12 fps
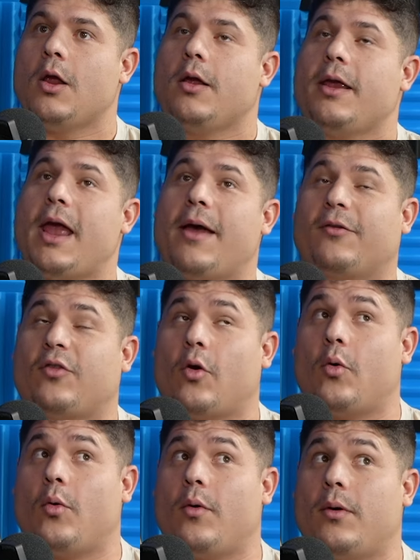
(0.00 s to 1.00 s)
Yeah.
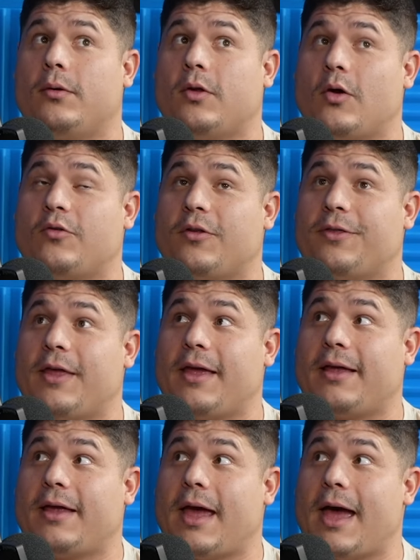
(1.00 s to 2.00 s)
So don't you
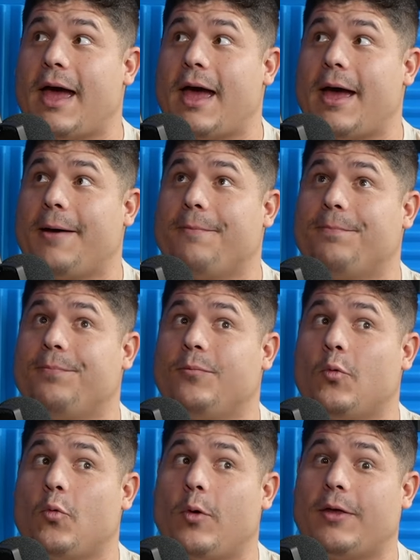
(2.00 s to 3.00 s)
think? Uh,
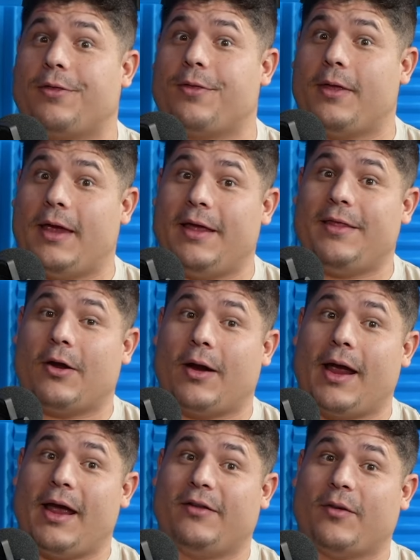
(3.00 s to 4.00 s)
with in their
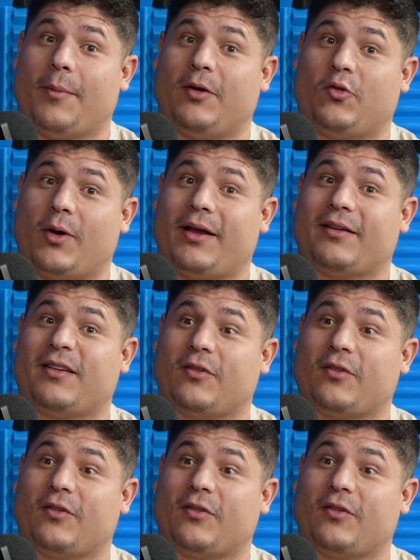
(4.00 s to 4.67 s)
heads. I mean, Drakus has